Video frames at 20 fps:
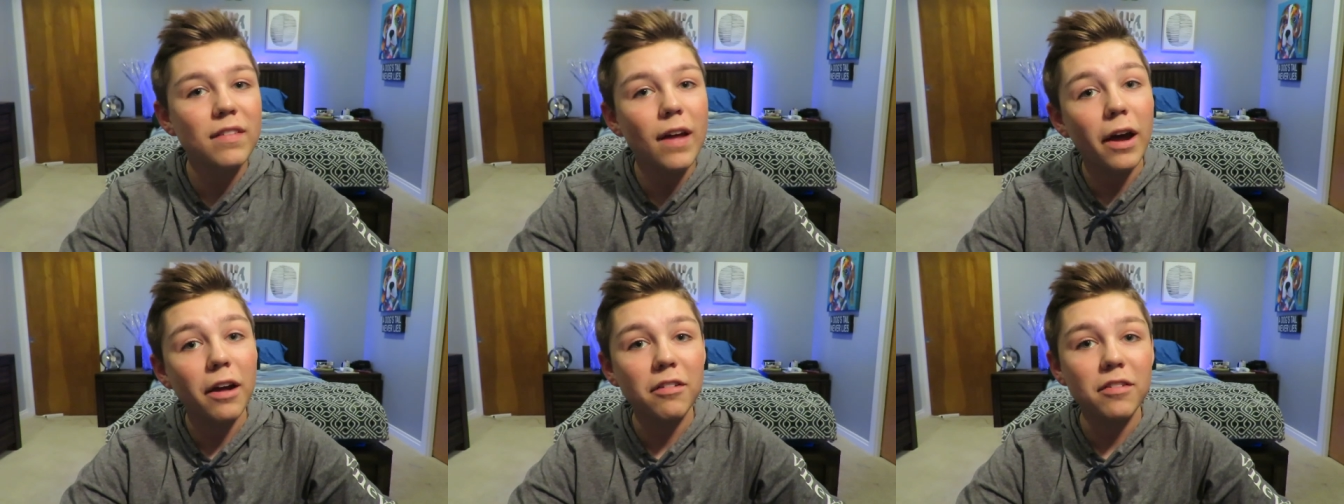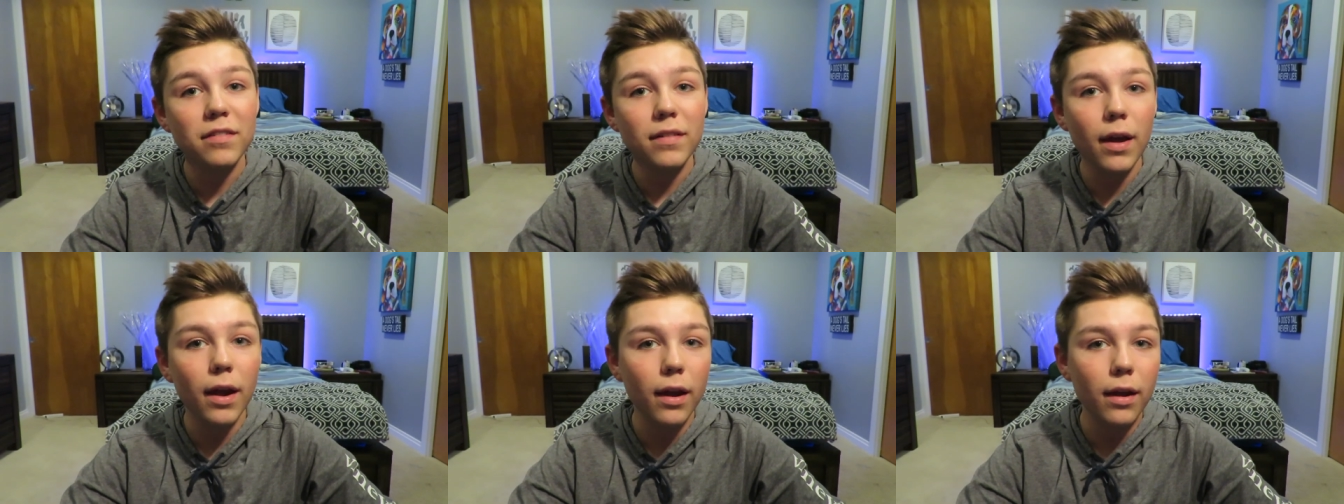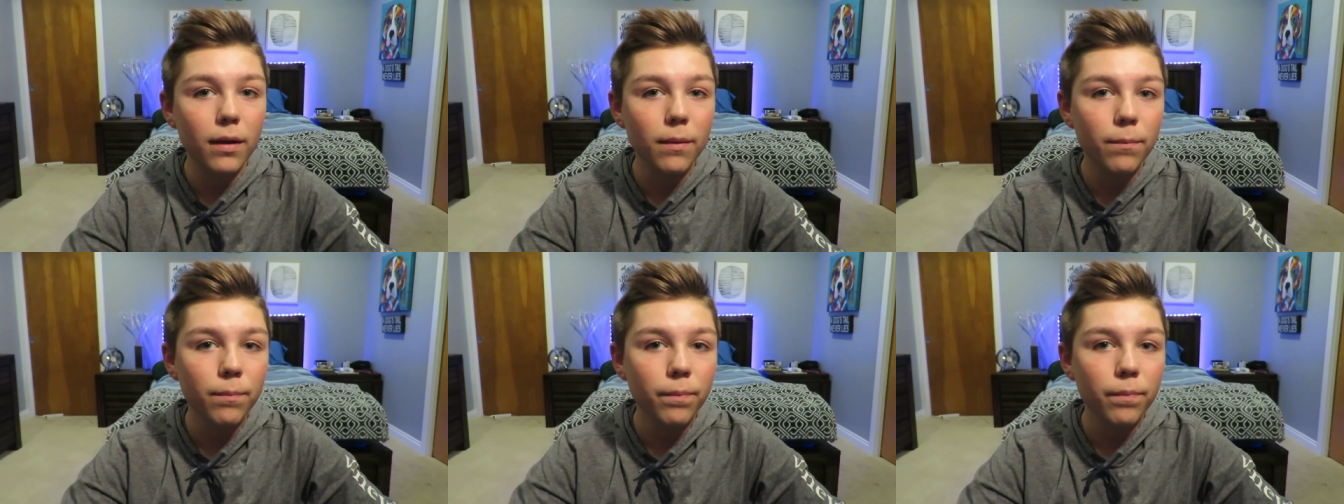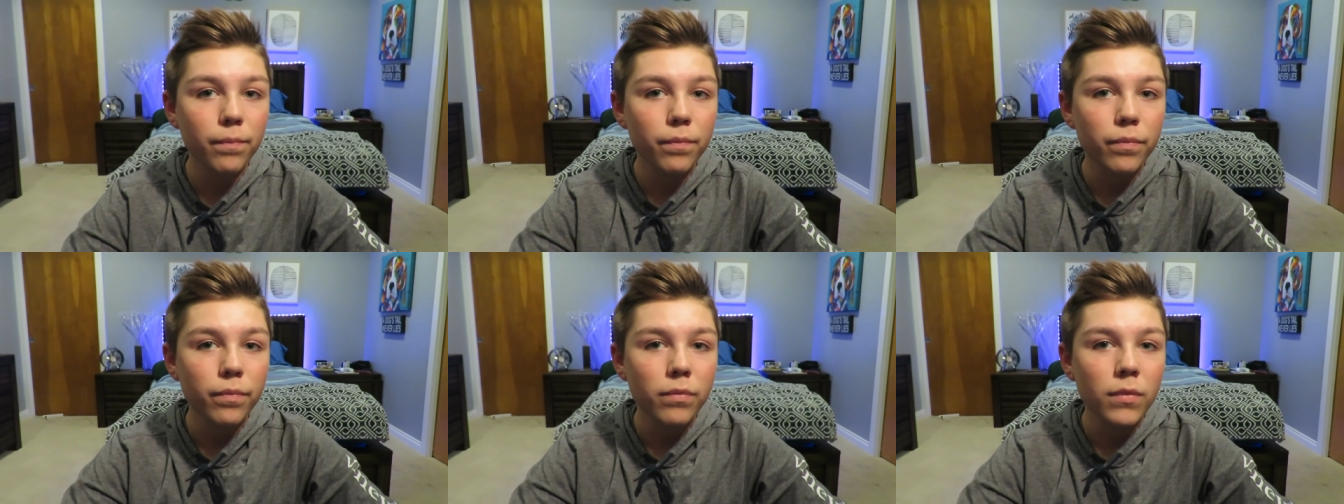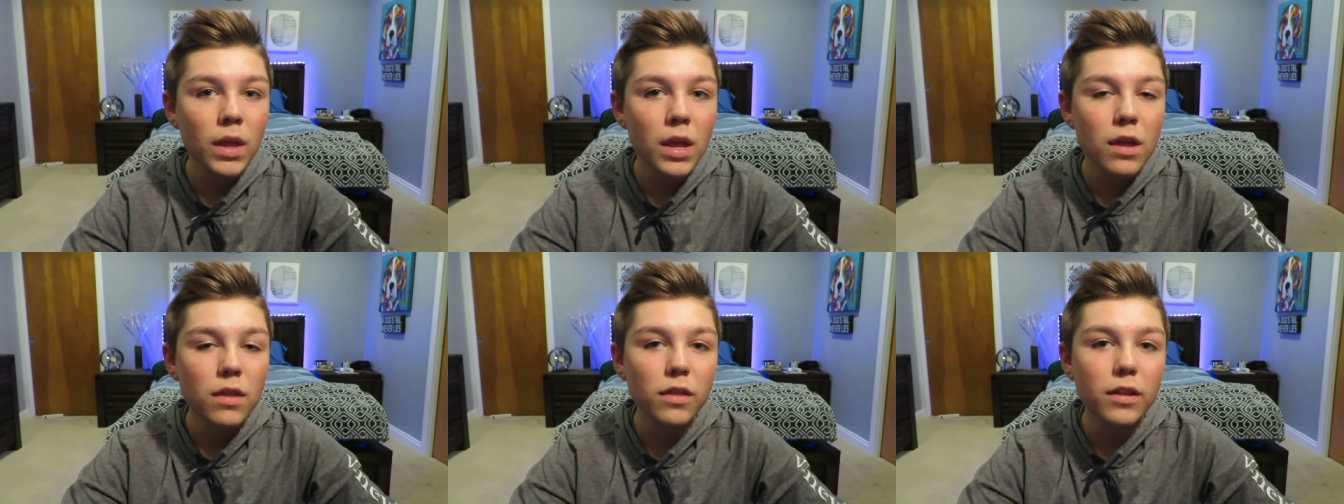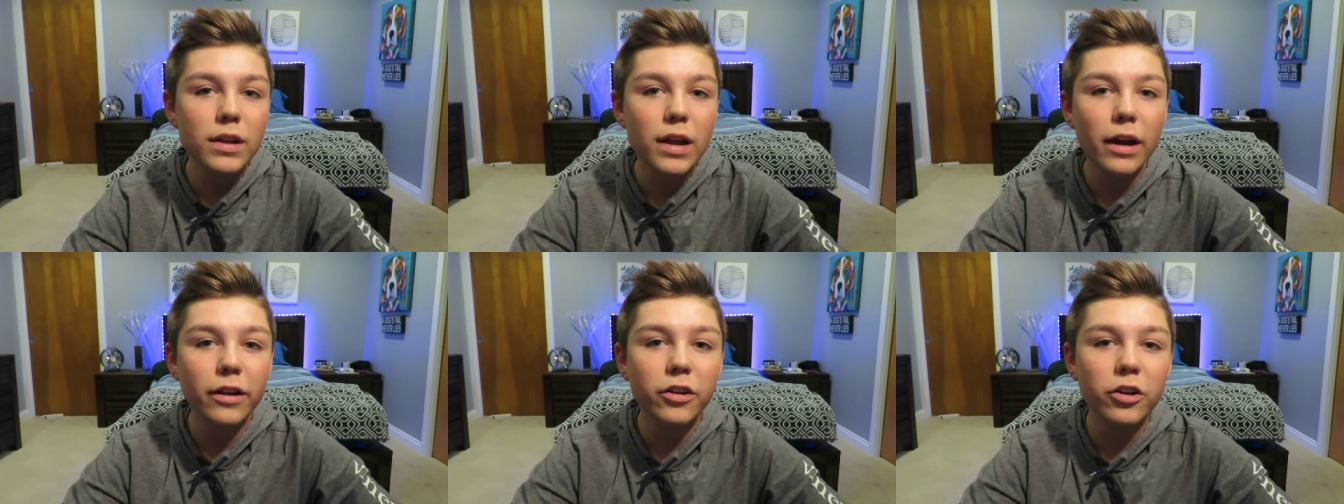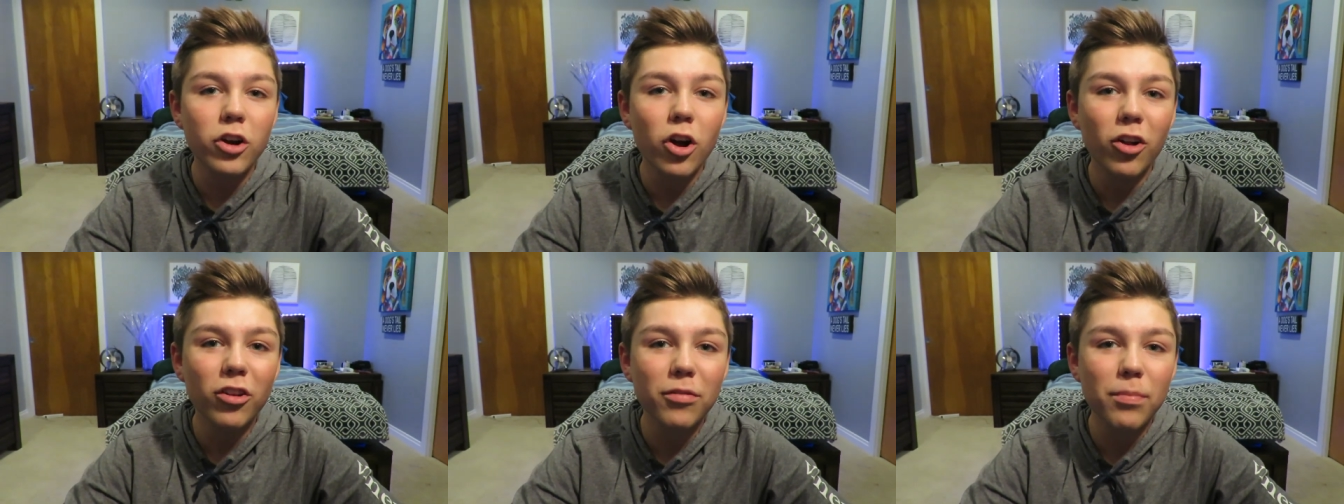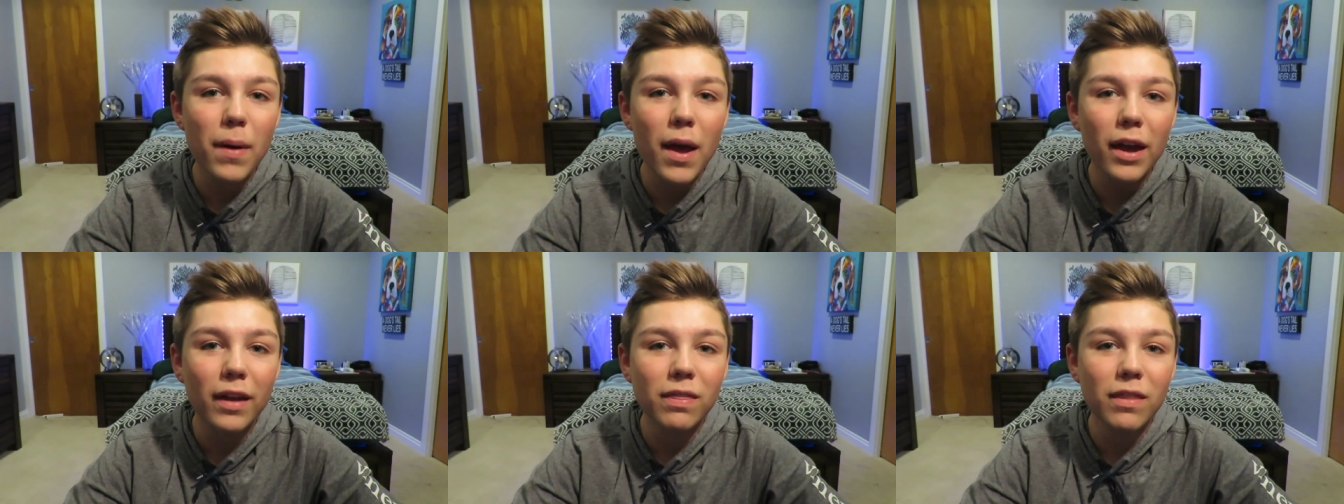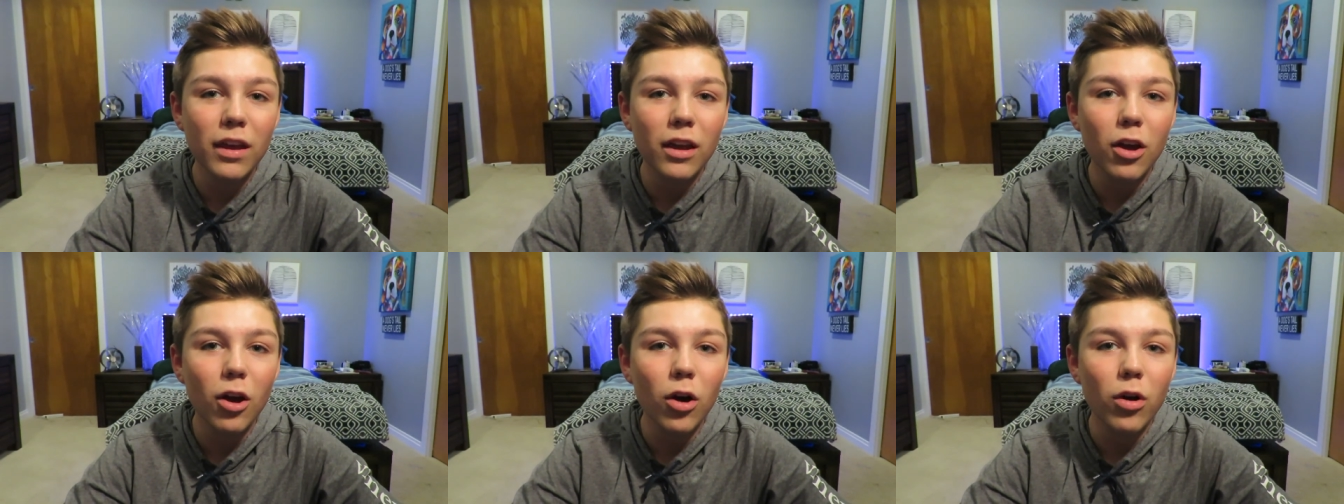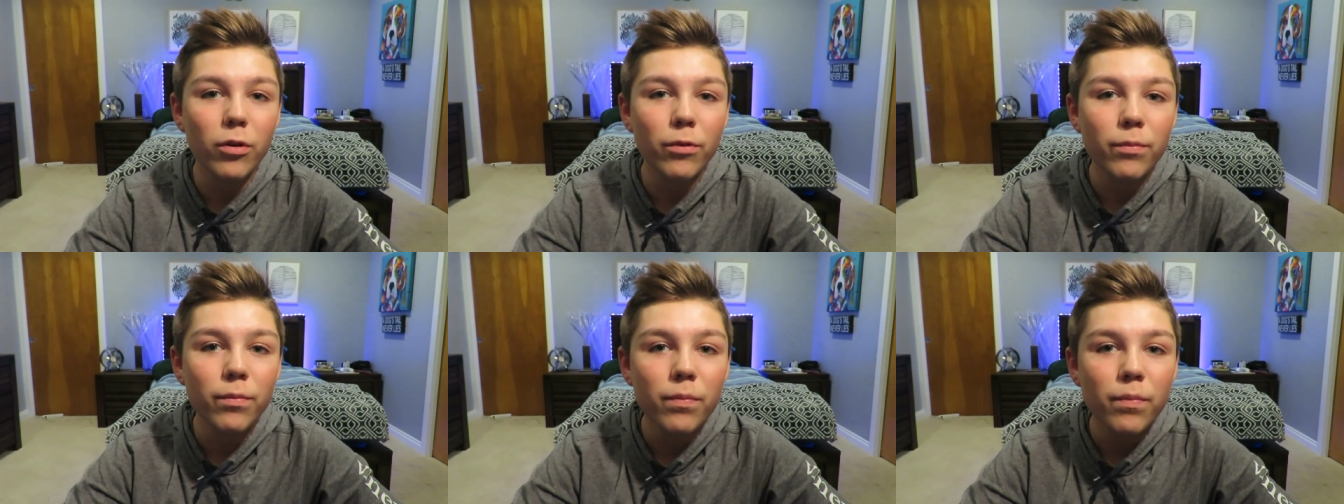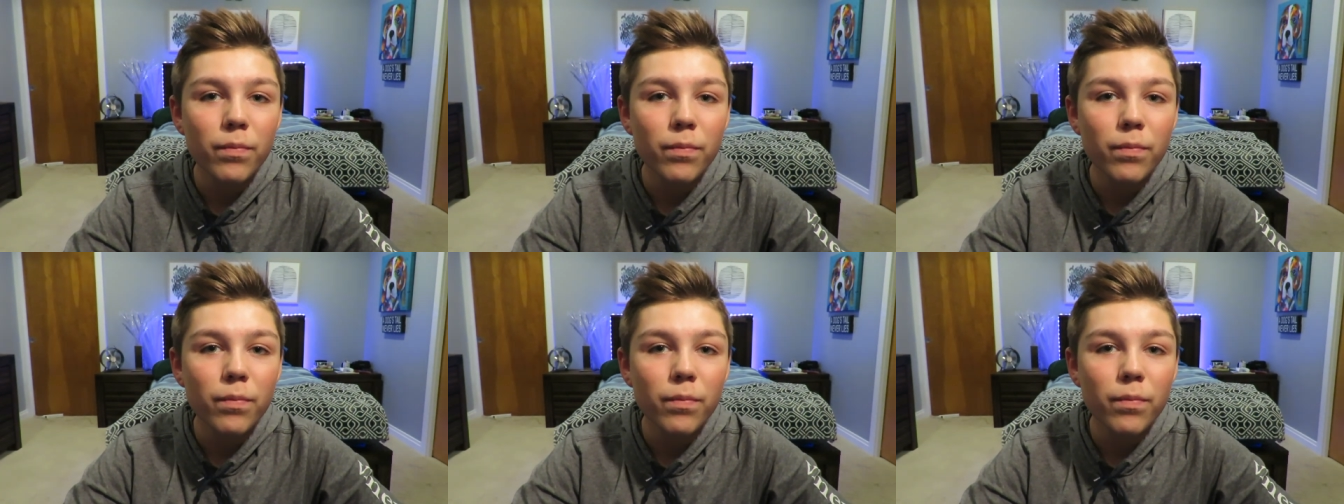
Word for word: next day. The doctor calls back and they go,